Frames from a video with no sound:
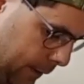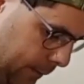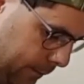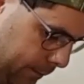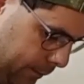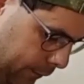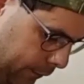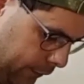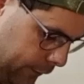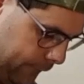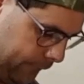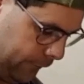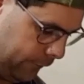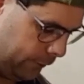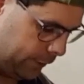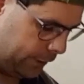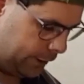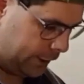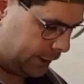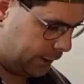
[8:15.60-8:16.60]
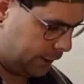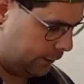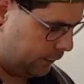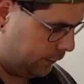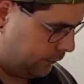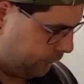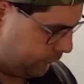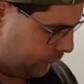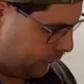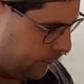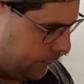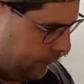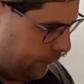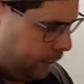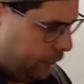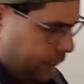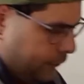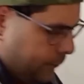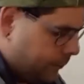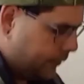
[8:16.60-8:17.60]
Putting the 14kg
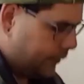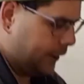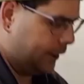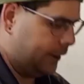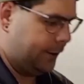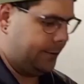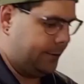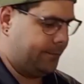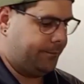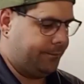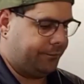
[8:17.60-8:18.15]
spring in,